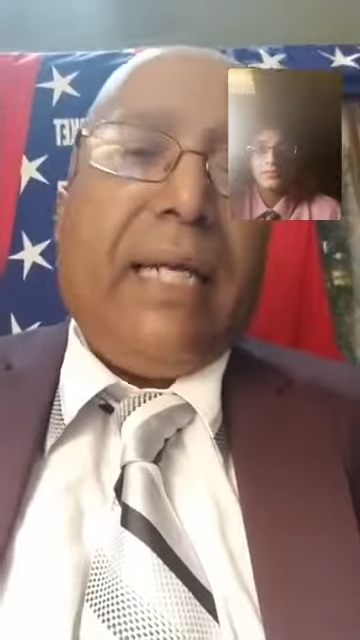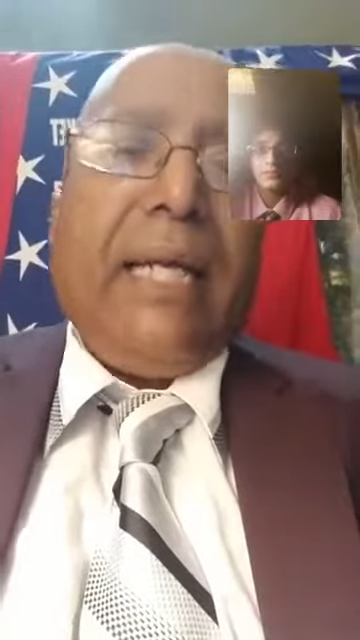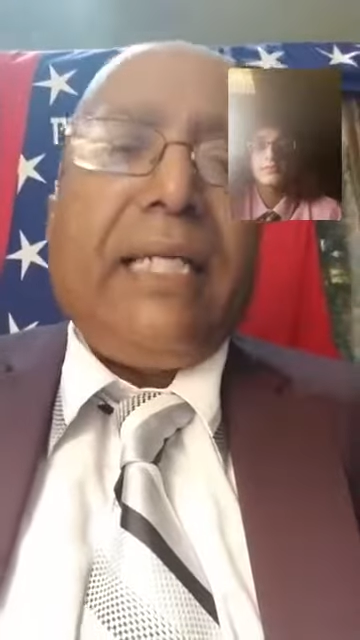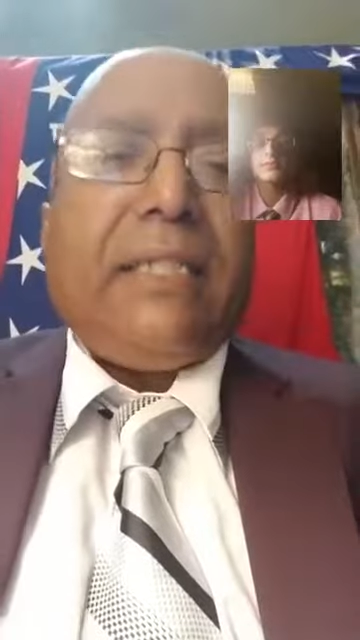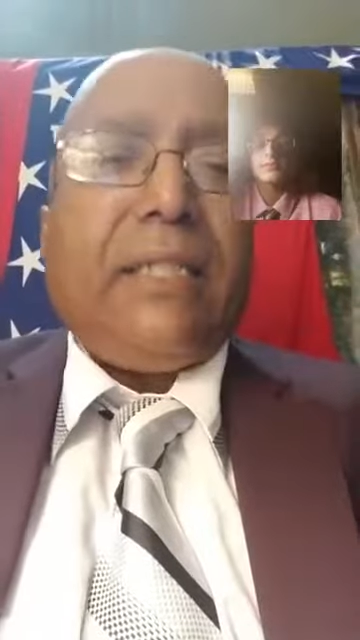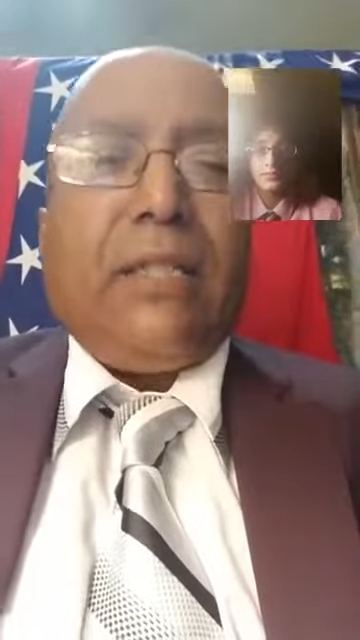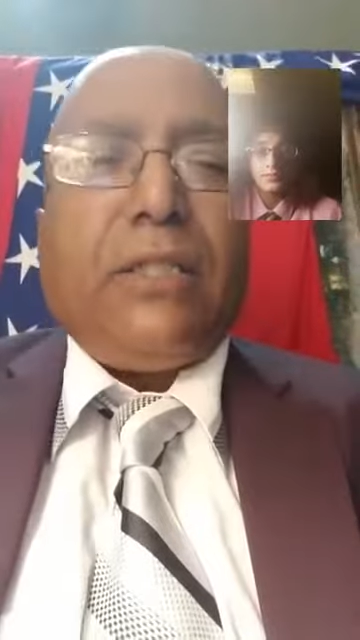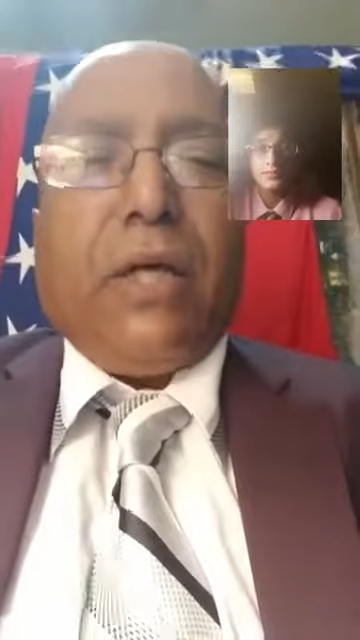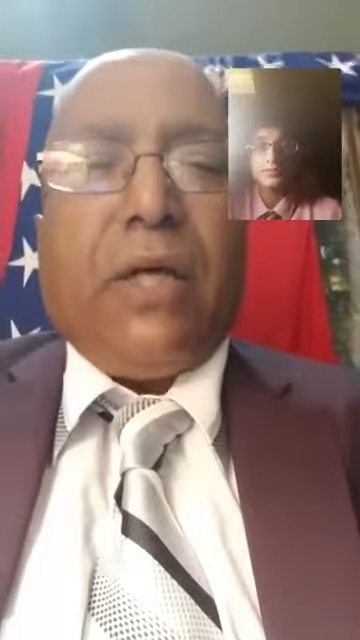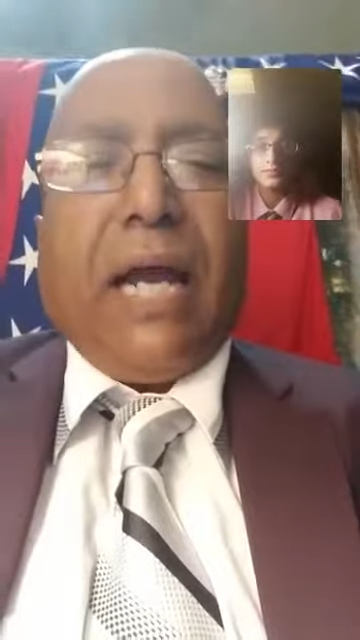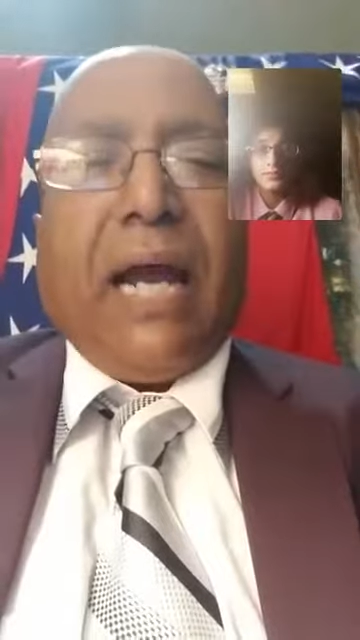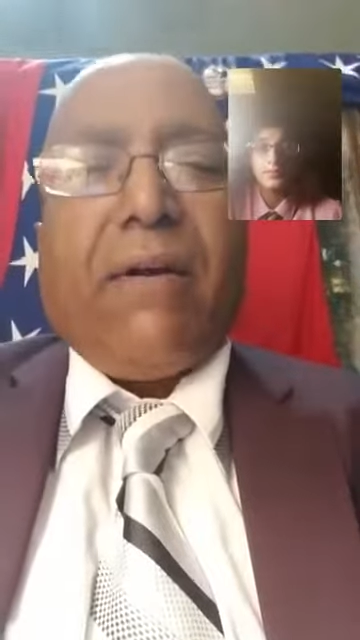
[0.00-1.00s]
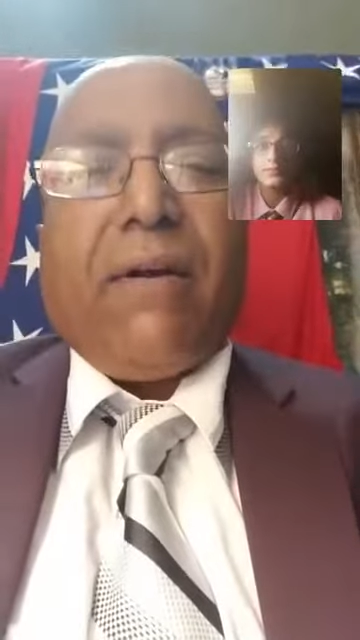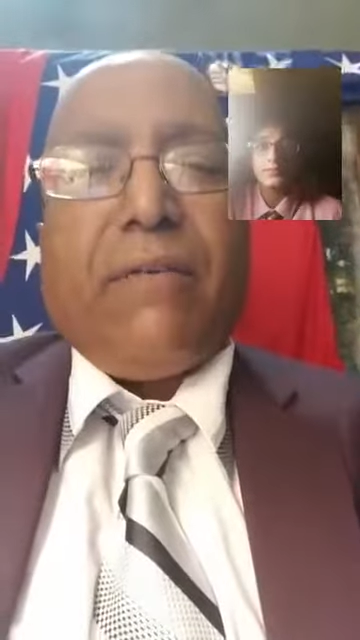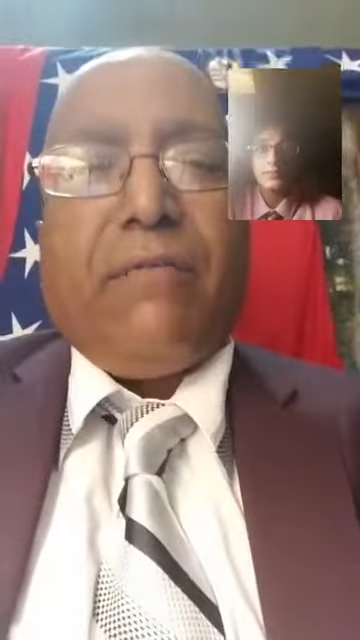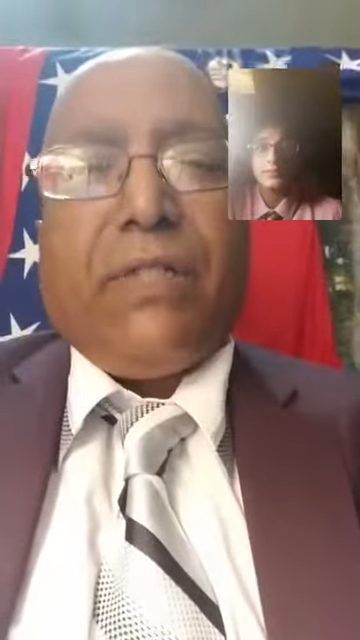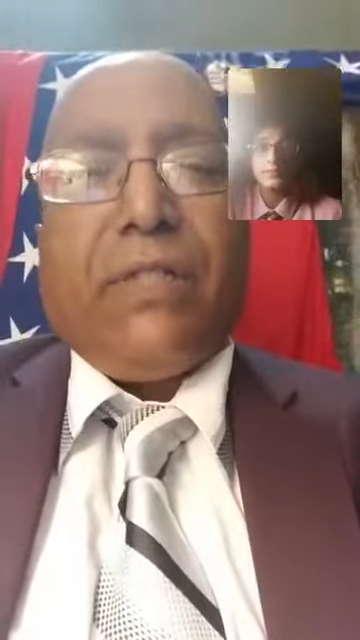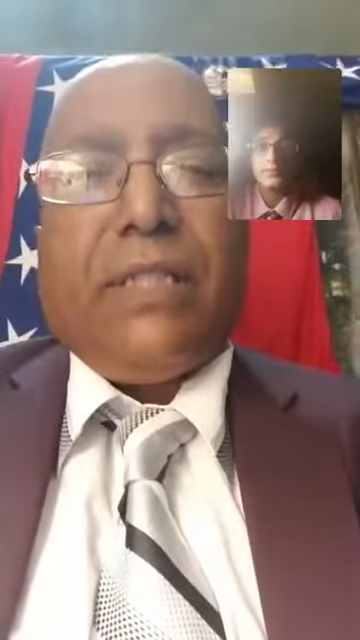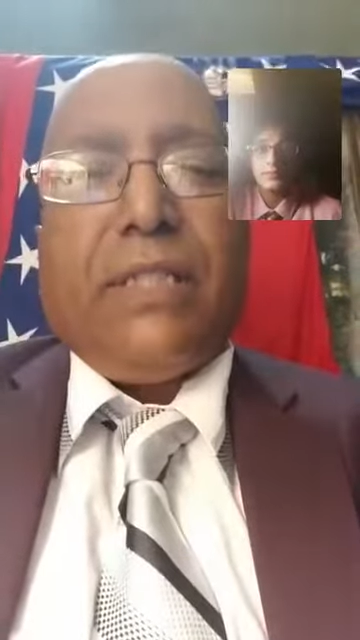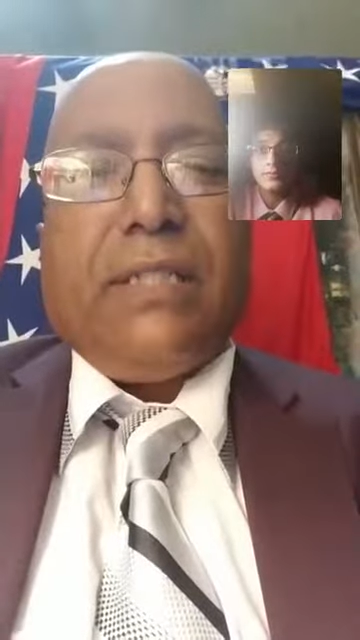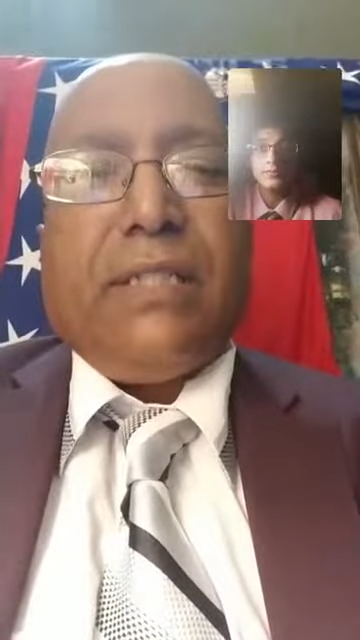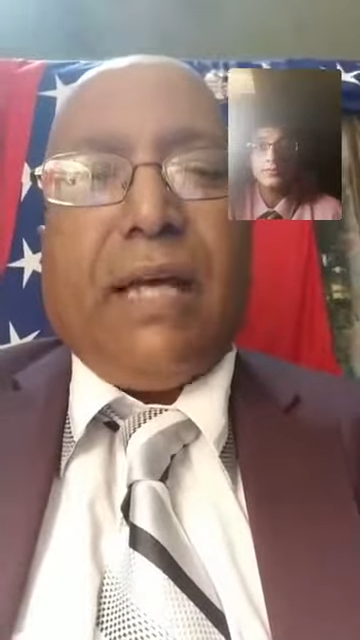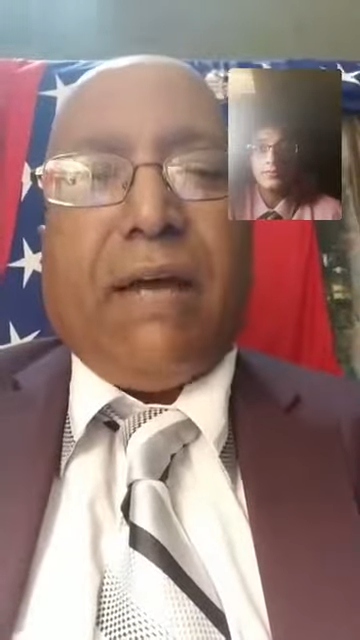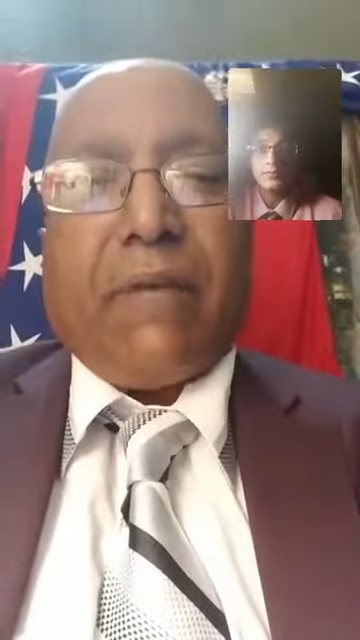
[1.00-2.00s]
let's touch on Ireland versus
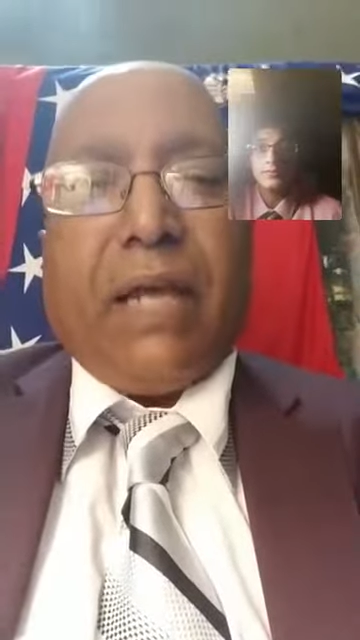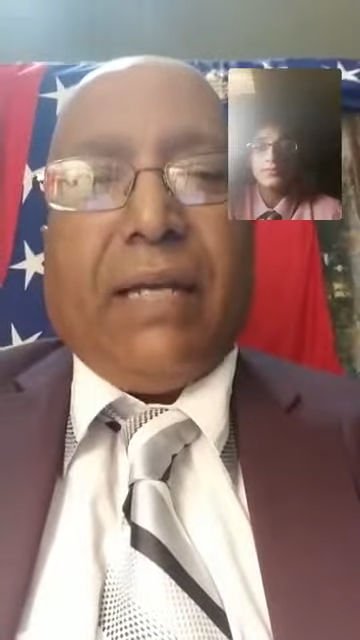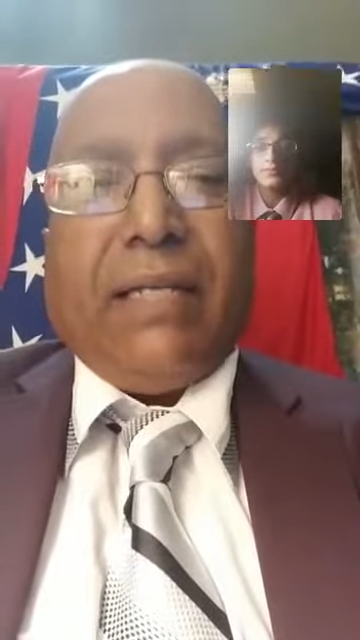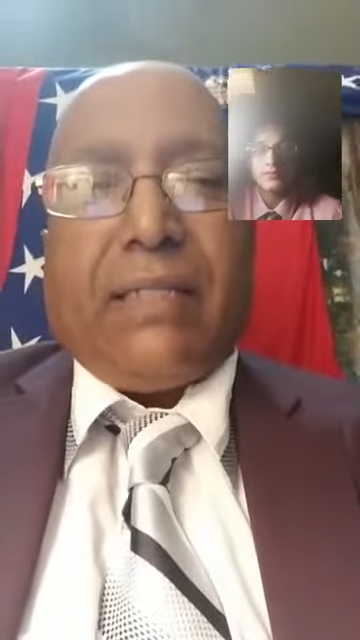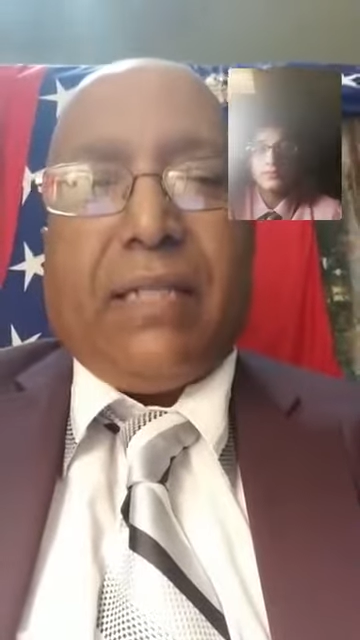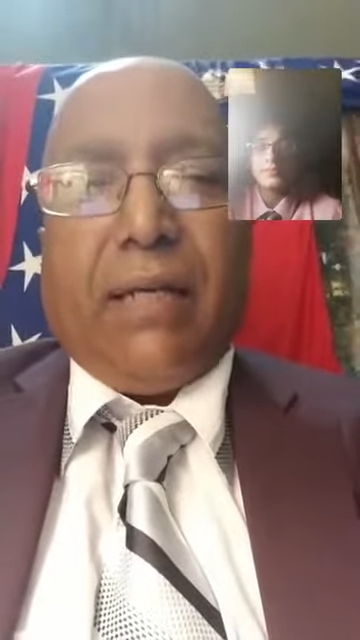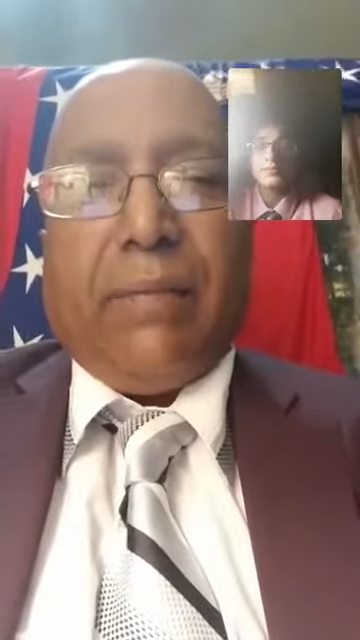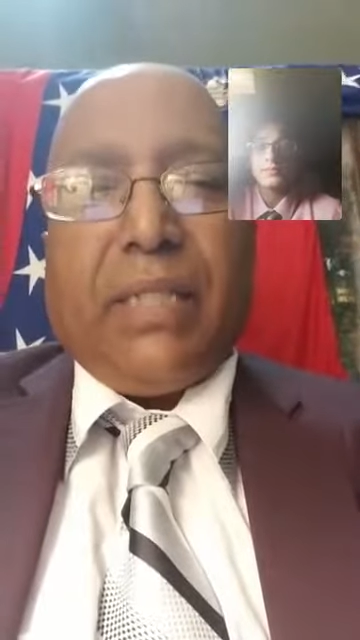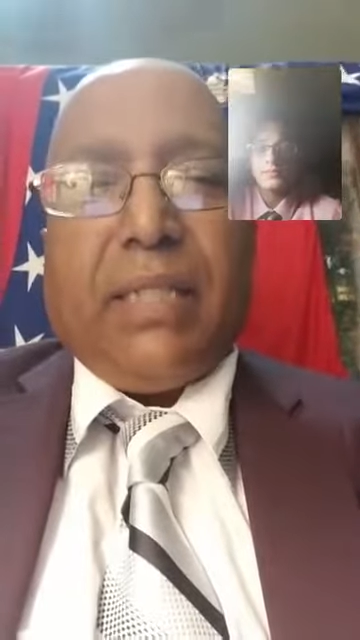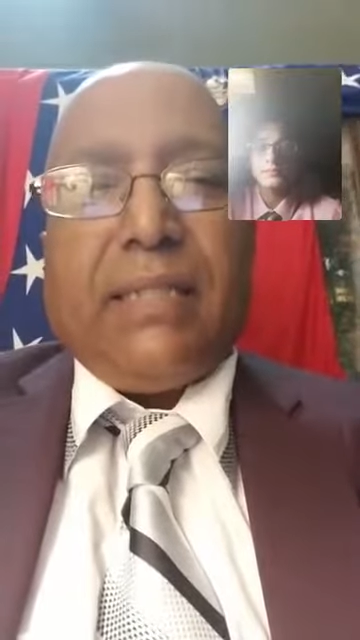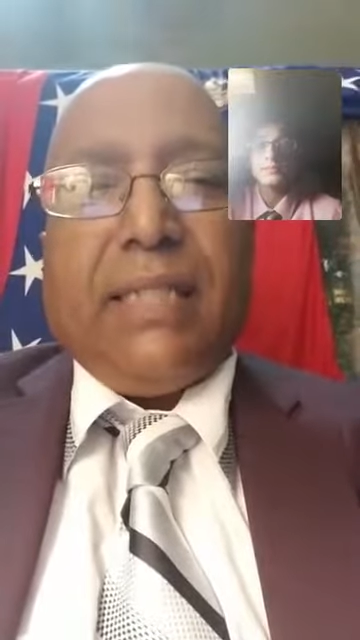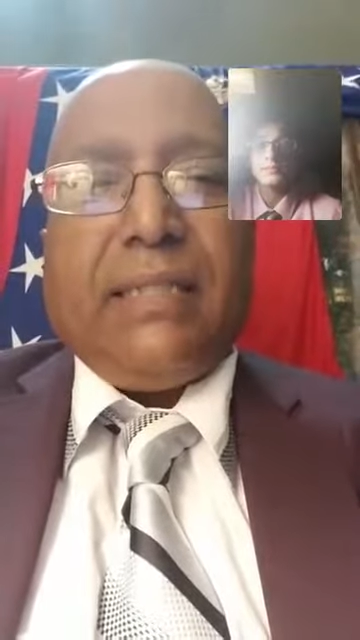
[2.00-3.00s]
Afghanistan because that's an